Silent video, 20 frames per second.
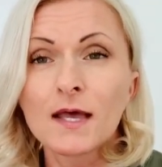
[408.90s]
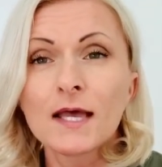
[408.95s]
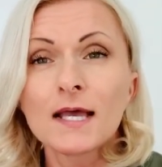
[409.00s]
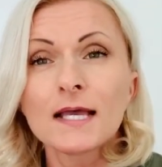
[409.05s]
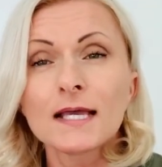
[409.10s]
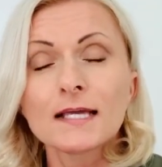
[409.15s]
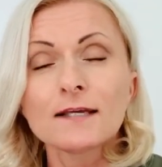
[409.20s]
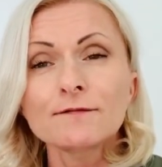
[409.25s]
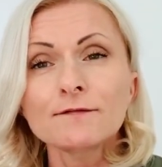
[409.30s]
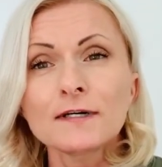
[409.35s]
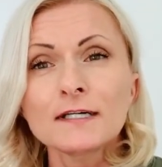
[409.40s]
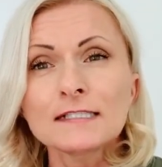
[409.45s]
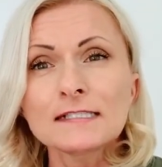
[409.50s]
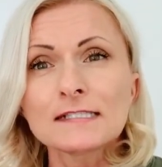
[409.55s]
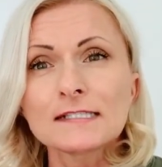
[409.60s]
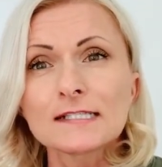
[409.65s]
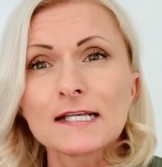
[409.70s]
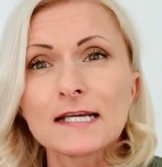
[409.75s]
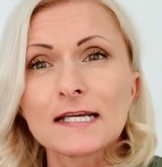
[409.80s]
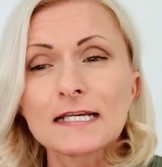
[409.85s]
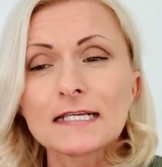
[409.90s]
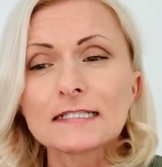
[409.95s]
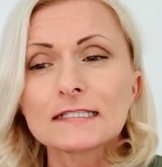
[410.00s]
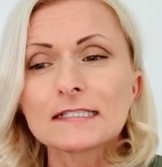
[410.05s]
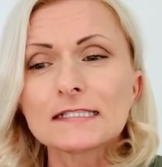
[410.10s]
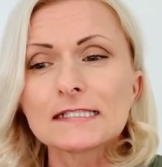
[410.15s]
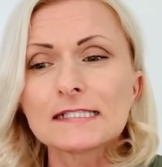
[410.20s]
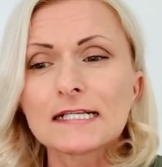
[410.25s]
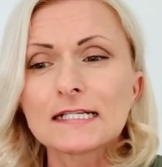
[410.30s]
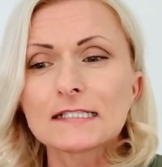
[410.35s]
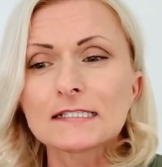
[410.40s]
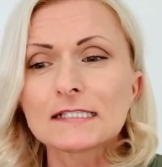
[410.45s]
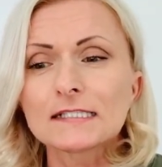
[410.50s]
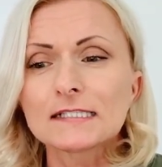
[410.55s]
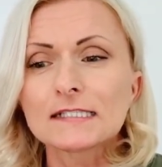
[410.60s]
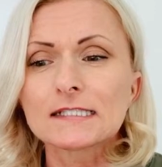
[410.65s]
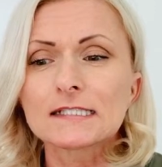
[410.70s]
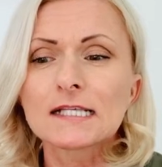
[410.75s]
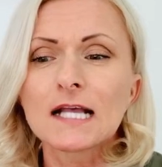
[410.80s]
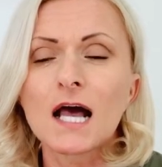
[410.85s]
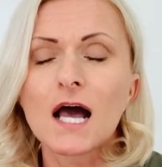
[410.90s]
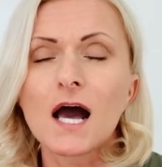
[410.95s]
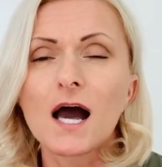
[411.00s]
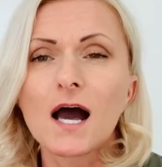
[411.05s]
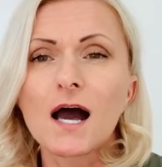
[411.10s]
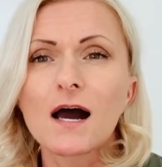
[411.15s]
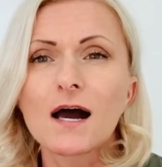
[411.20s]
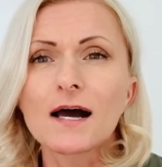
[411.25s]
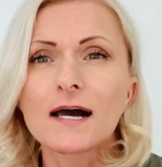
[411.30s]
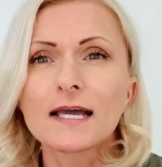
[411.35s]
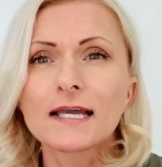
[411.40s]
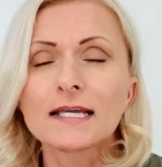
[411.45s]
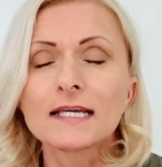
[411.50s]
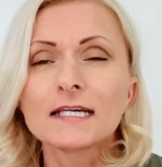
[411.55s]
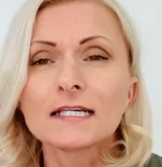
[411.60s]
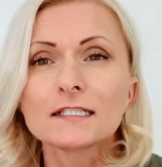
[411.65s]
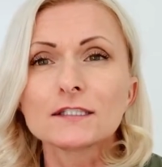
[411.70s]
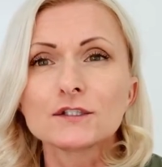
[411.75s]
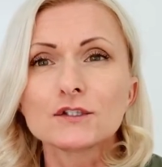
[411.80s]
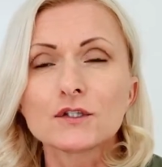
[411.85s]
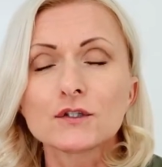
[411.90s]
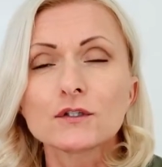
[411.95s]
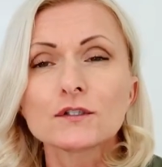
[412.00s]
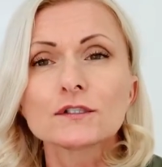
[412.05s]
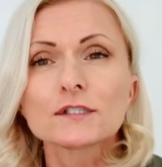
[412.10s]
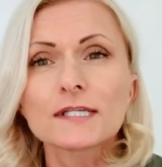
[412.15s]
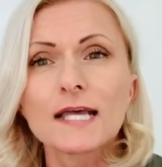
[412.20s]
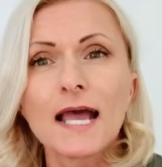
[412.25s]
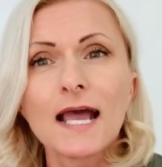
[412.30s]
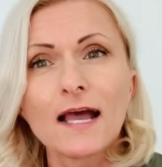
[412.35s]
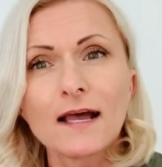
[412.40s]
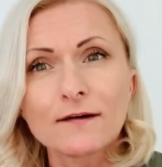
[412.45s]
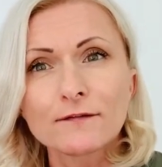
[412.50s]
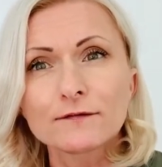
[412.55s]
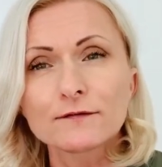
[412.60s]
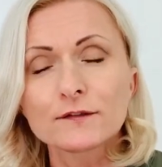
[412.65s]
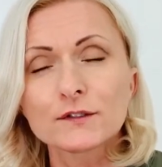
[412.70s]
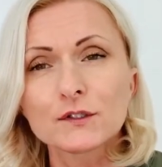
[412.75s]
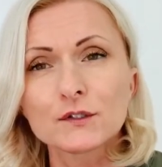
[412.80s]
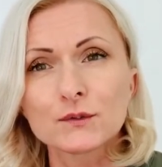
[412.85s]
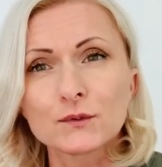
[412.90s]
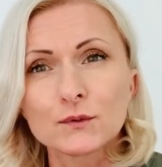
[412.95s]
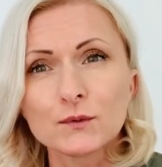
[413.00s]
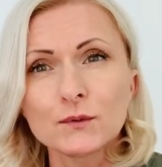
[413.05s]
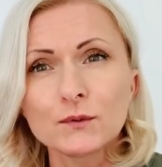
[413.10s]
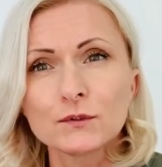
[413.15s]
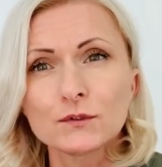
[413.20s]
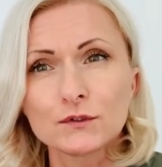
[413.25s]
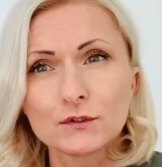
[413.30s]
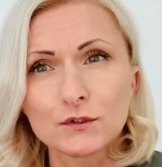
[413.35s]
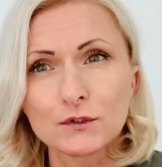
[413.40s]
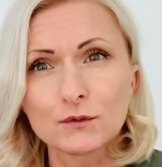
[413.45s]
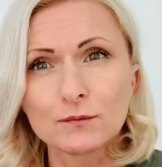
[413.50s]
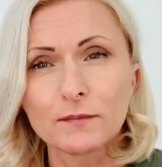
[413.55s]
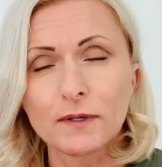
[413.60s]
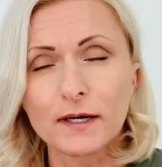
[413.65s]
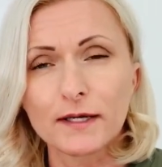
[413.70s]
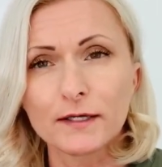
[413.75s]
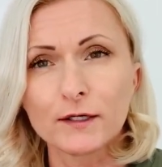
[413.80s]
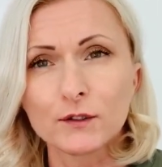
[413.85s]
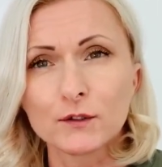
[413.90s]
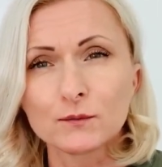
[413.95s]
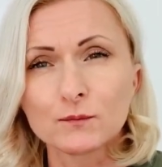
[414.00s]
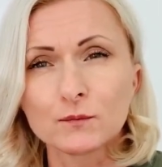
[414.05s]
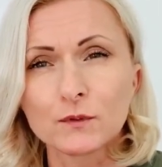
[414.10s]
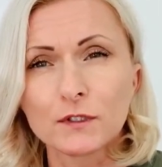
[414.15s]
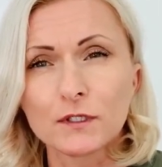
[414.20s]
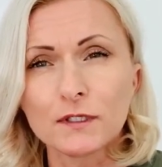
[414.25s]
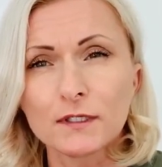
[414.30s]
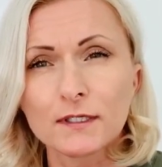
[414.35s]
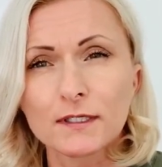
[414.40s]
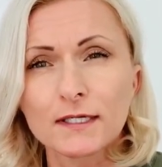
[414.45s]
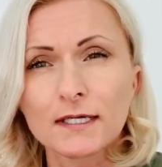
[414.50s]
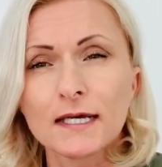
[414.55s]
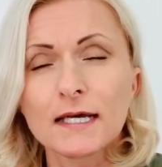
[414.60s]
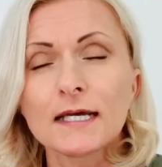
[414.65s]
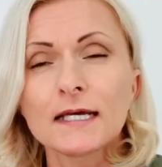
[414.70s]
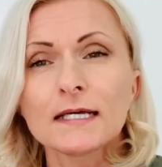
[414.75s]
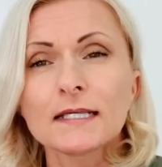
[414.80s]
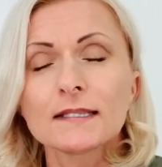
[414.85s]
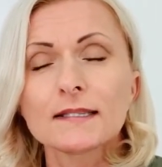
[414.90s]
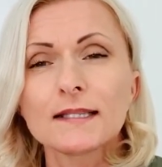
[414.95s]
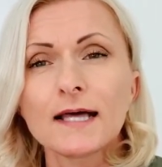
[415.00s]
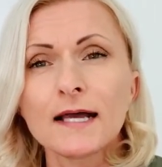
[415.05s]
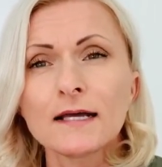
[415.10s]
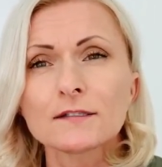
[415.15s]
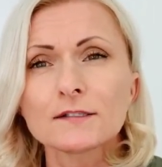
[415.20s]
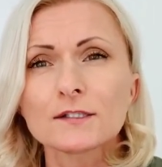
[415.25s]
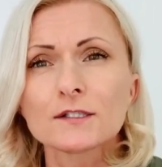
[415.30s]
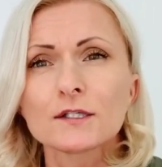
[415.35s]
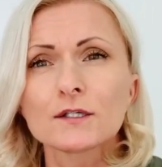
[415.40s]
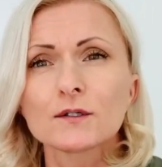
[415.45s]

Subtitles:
If I say the sentence, I don't have to do my homework, that